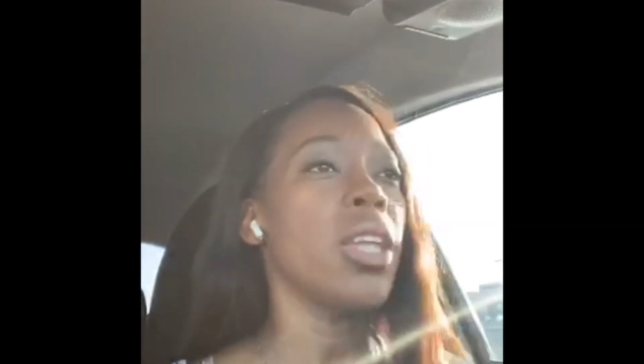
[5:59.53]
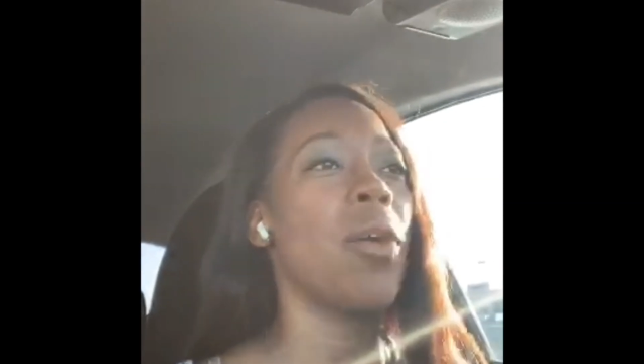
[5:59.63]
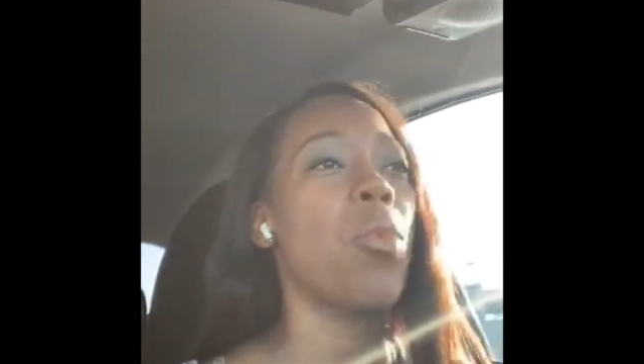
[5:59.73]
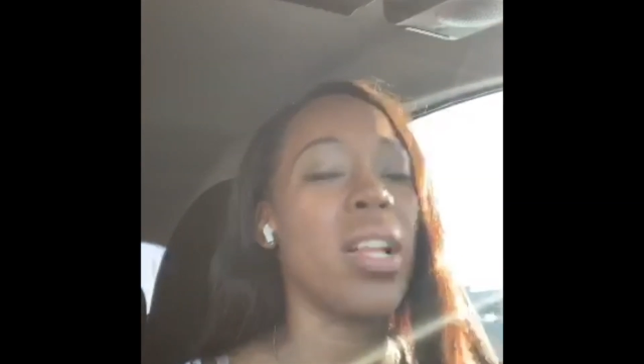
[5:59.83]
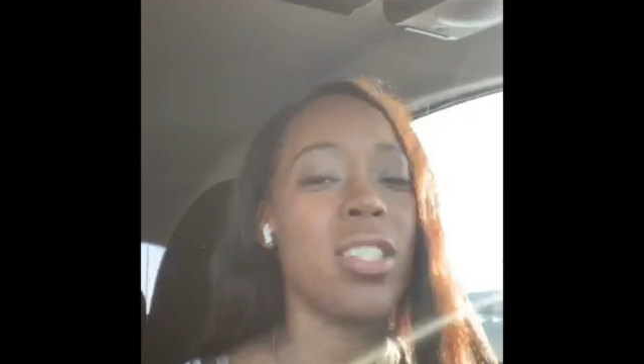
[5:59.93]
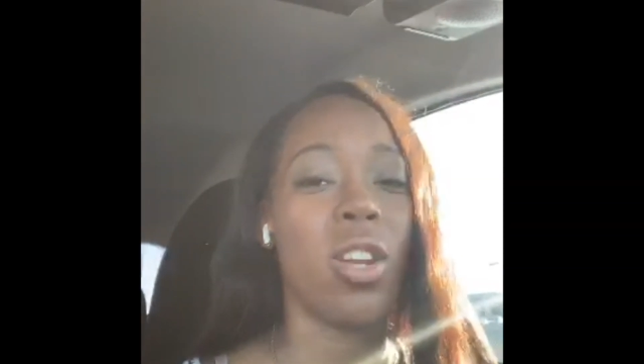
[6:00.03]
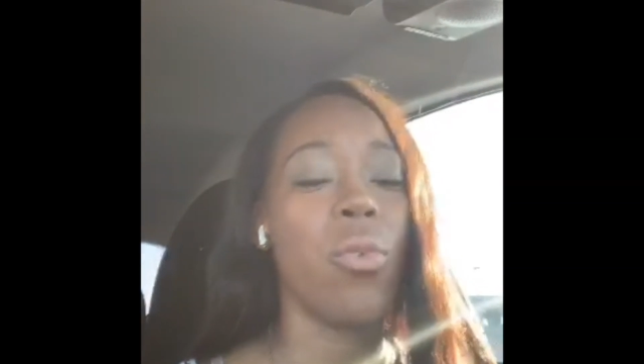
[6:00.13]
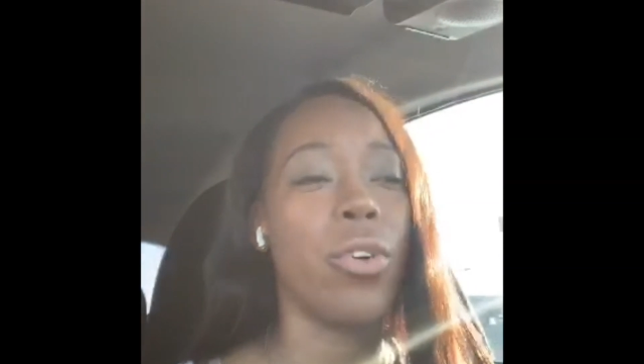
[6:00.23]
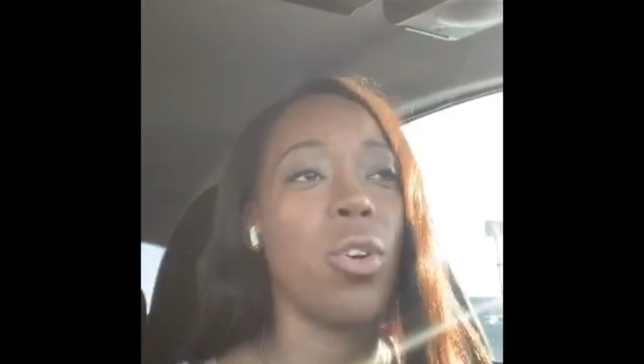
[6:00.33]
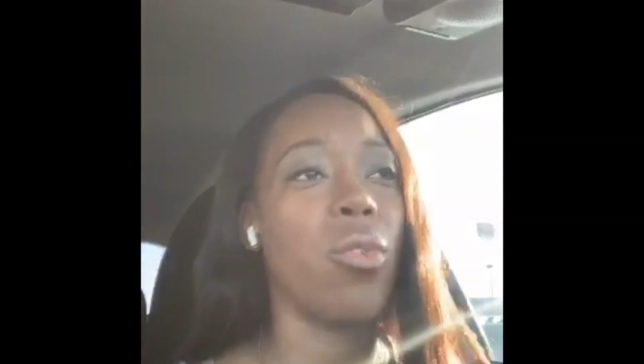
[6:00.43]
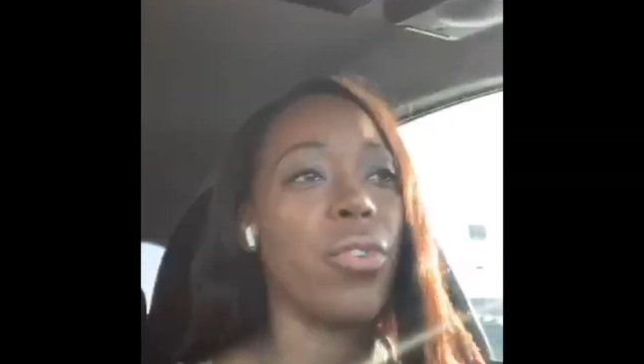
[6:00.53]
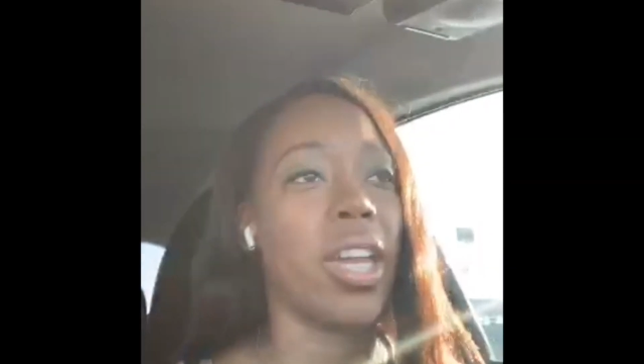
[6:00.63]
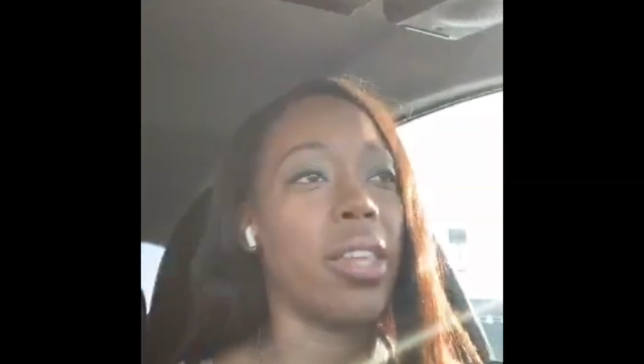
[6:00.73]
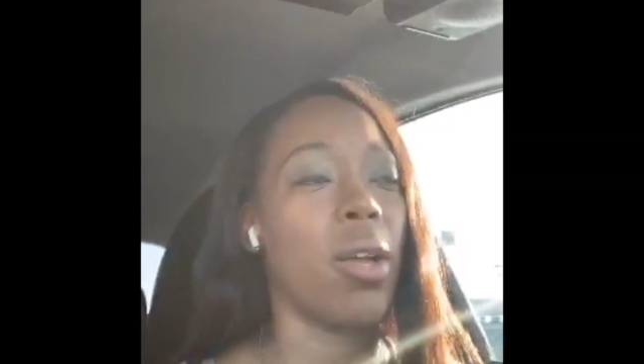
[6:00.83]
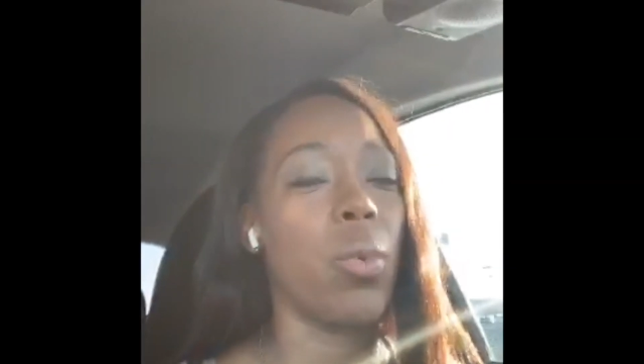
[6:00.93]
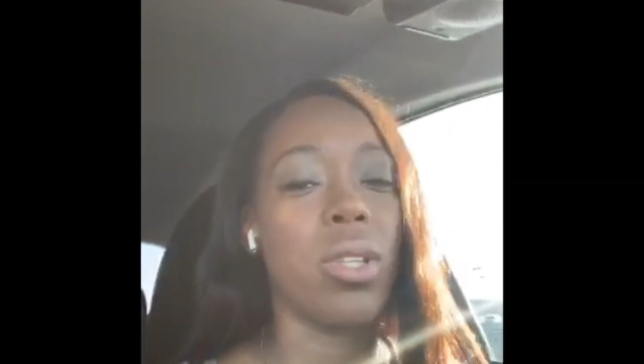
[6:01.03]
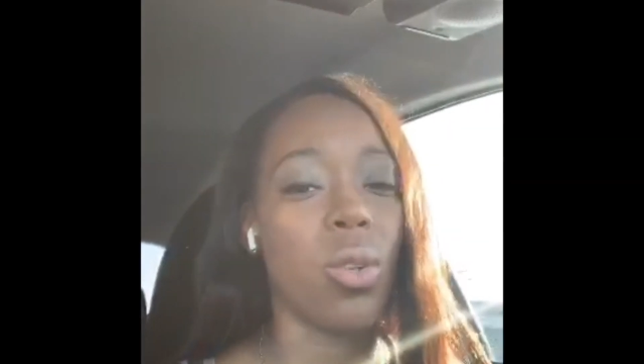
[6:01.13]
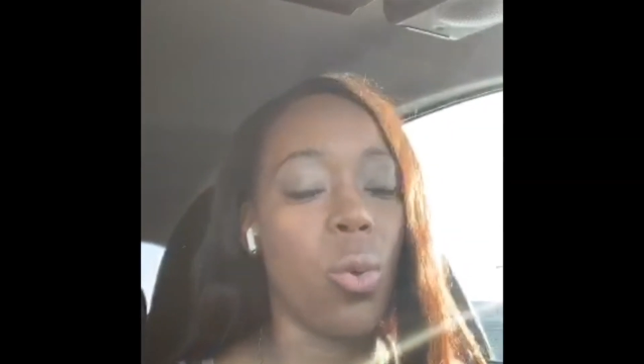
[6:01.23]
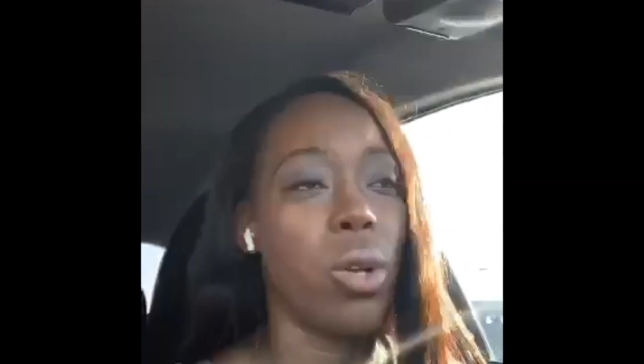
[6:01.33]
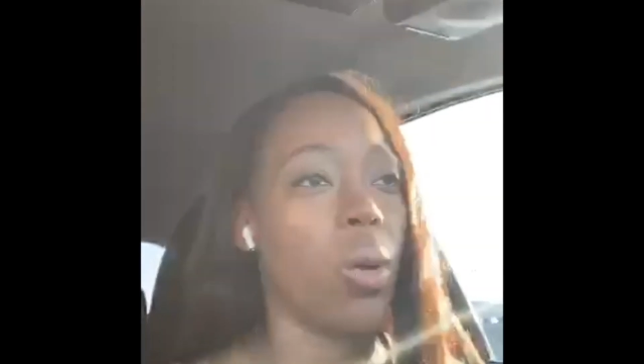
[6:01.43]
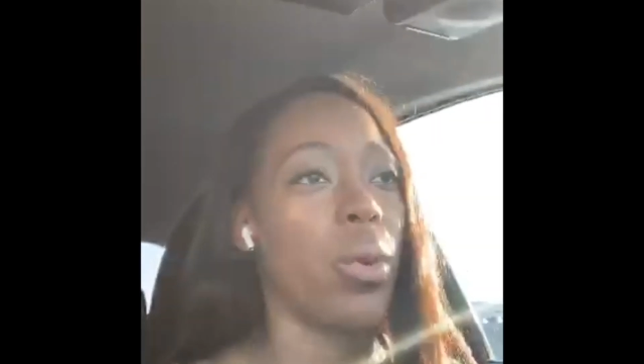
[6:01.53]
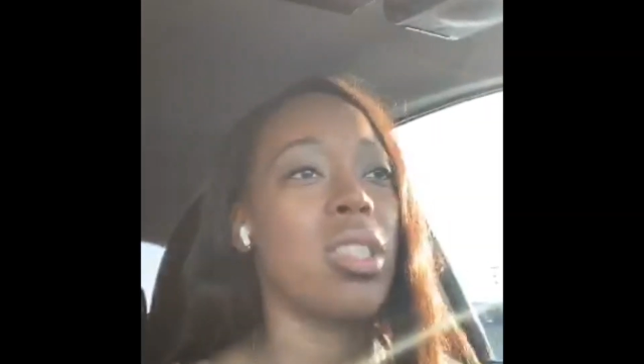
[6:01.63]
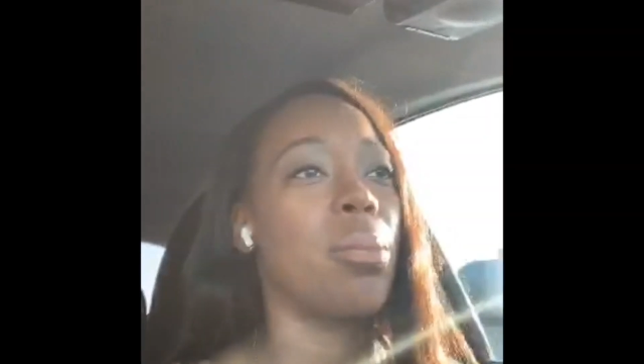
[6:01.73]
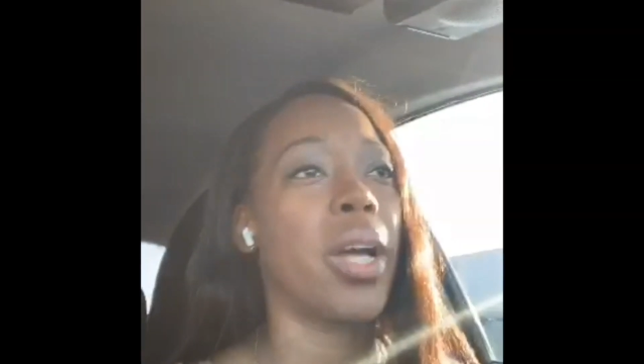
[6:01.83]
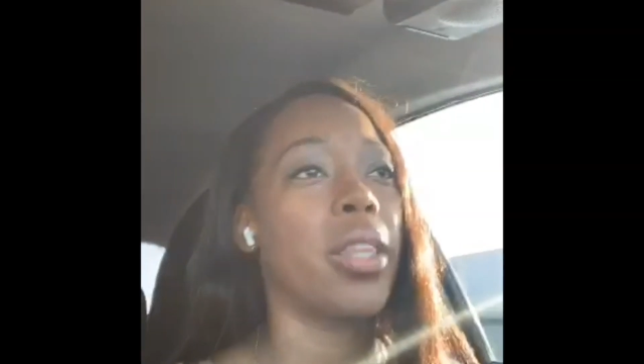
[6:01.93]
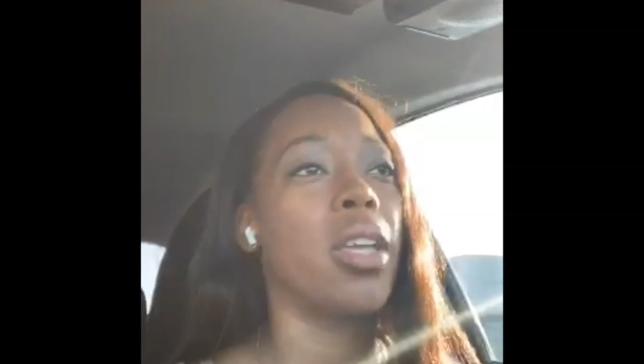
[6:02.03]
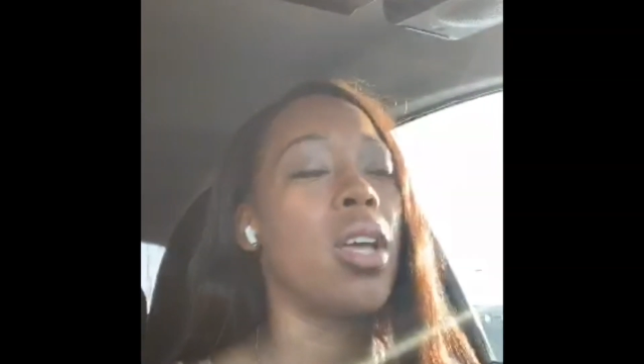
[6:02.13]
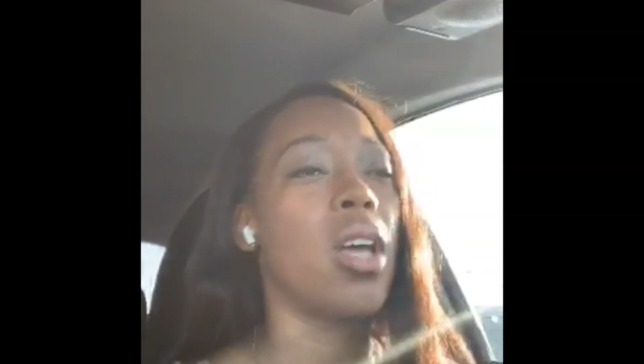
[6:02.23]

and watch it over and over again, like once a quarter, once a month,